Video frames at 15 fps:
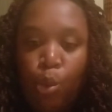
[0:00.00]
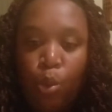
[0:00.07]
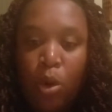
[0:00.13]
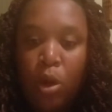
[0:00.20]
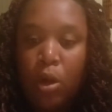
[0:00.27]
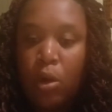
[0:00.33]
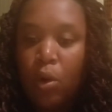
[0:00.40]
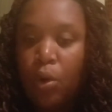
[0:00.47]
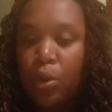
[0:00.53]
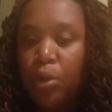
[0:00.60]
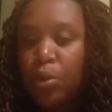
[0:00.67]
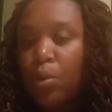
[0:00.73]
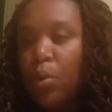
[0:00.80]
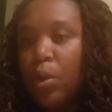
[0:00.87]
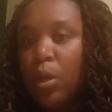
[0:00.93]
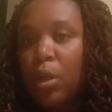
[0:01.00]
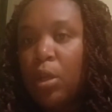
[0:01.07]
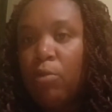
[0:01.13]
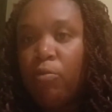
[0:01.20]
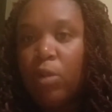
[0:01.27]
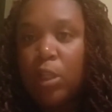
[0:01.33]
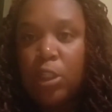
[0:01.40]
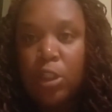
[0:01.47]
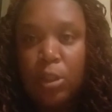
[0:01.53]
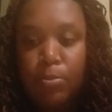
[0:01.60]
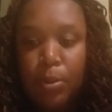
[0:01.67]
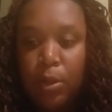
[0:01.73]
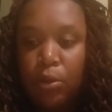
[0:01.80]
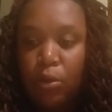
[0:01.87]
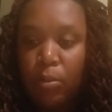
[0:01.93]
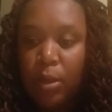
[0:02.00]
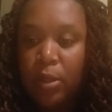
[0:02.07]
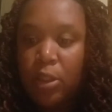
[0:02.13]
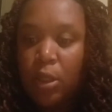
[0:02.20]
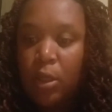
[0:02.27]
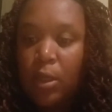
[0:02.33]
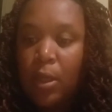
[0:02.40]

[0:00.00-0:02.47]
work or you're going on a religious pilgrimage?